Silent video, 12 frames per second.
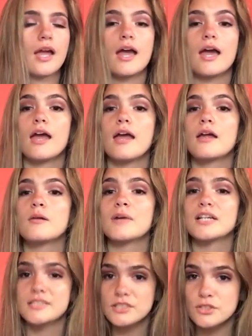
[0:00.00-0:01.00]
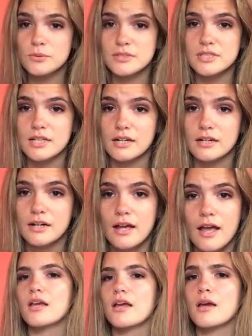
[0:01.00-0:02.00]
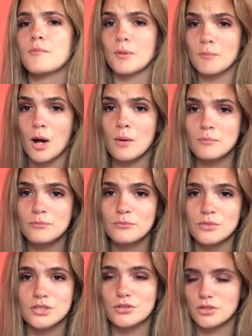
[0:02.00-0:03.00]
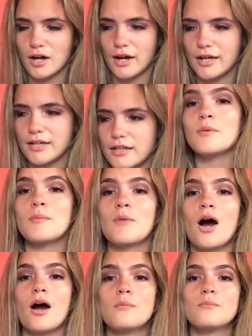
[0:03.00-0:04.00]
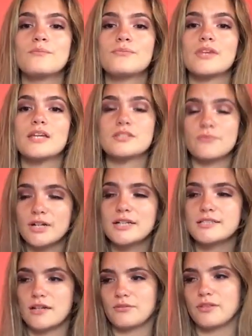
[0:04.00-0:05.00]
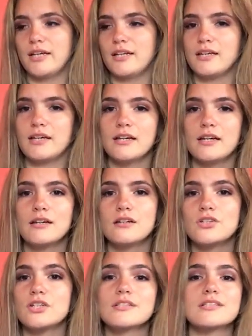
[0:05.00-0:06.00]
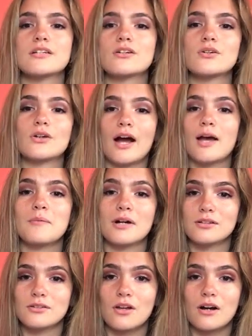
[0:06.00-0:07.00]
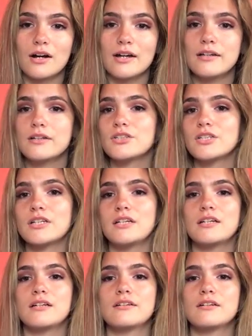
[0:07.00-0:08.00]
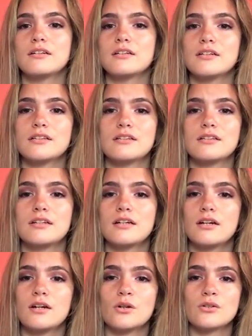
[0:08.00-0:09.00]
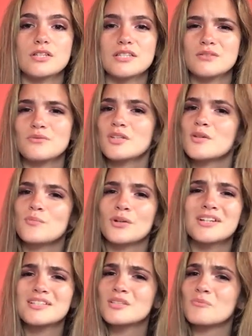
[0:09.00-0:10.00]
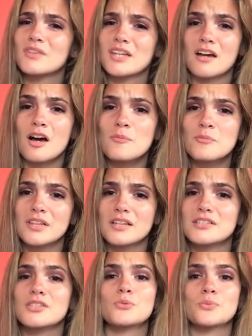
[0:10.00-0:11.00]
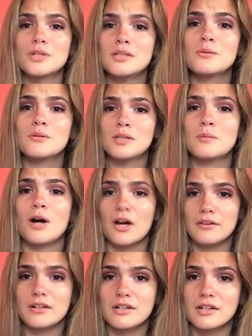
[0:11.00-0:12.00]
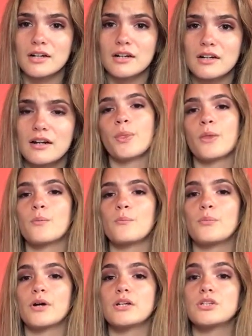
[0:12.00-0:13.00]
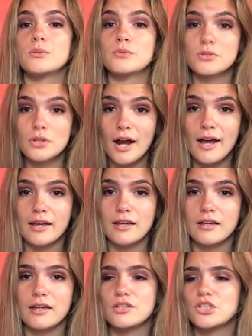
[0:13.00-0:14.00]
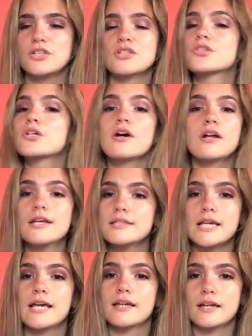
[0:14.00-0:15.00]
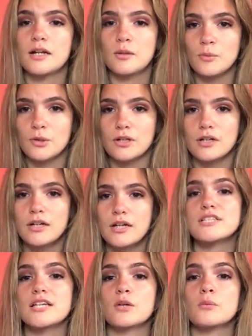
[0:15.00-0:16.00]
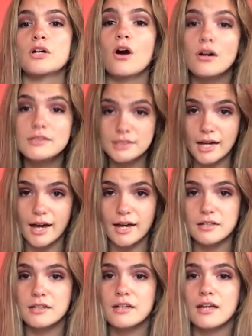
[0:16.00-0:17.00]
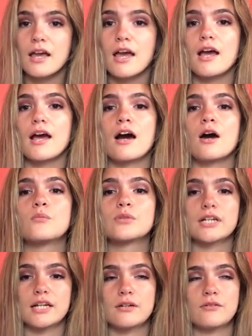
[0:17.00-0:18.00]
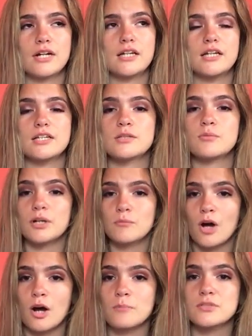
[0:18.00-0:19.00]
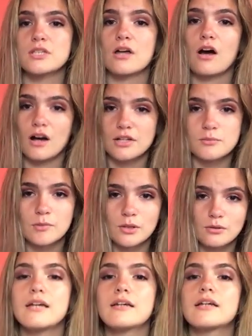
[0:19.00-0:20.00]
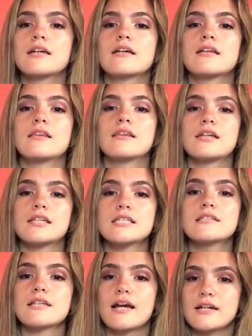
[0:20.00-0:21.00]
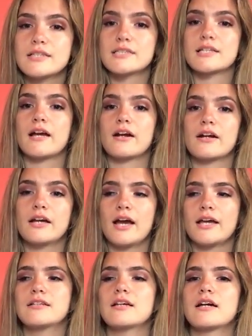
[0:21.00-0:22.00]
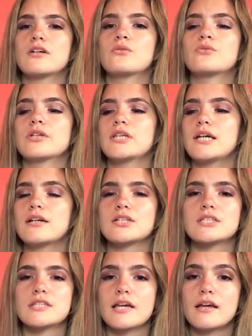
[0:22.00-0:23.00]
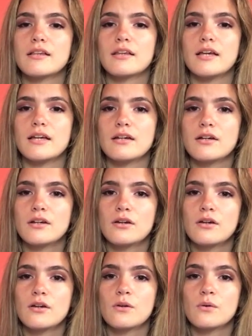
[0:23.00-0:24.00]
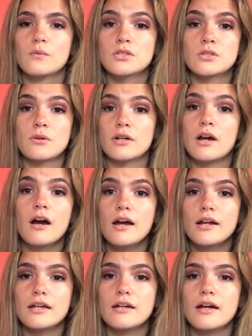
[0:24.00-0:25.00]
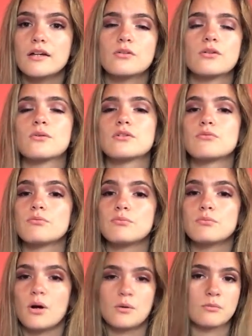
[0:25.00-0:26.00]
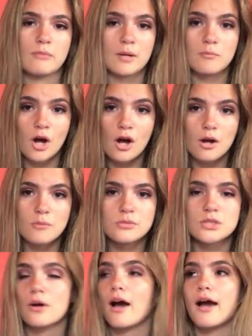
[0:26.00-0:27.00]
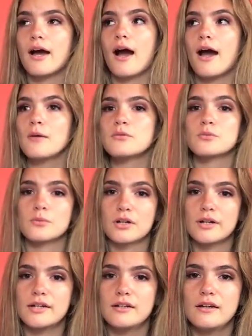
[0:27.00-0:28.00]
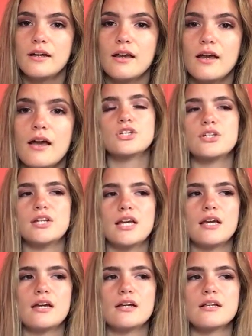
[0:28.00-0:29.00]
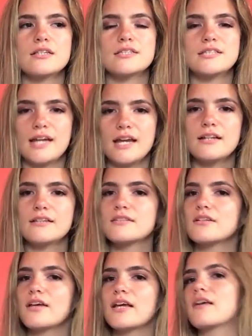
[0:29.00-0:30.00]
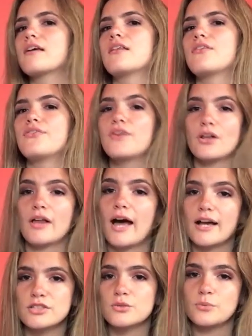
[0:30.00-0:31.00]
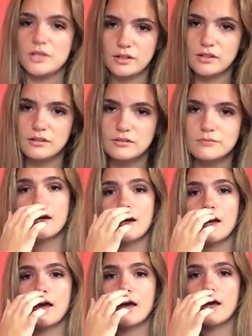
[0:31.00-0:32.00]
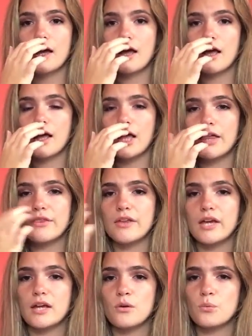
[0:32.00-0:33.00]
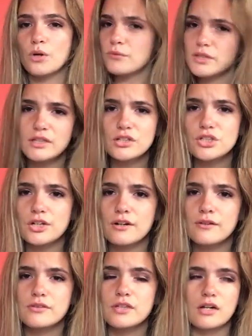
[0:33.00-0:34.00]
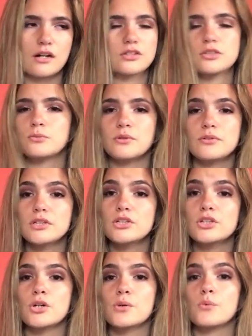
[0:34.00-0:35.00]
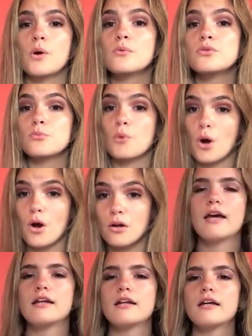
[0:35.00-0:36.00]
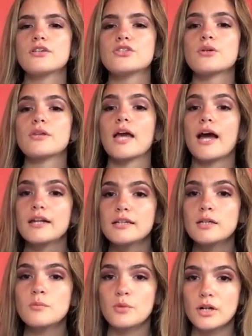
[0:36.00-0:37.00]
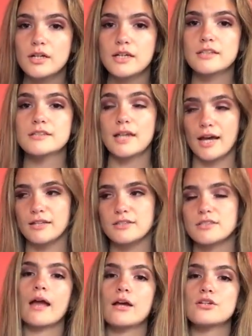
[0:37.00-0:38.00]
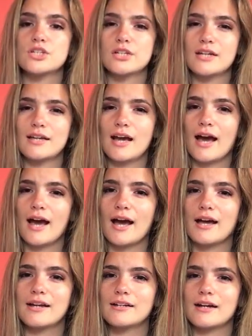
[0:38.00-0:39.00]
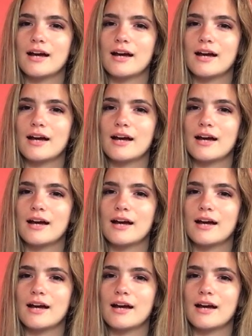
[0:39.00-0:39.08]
and my sister was here, and my mom was crying. My mom is a very tough lady. She doesn't cry about a lot. She doesn't really bring something up unless it's really, really bothering her. But she was crying, and she just couldn't take it anymore. She's like, we called Dad, we're getting ready to bring Mom to the hospital. Like, this is kind of scary. I don't really understand, like, what's going on. I don't know what's wrong with my mom, so I was worried. She stayed until, like, the last week. They weren't really sure, the doctors weren't really sure what was wrong, and so they had to keep running tests. She had,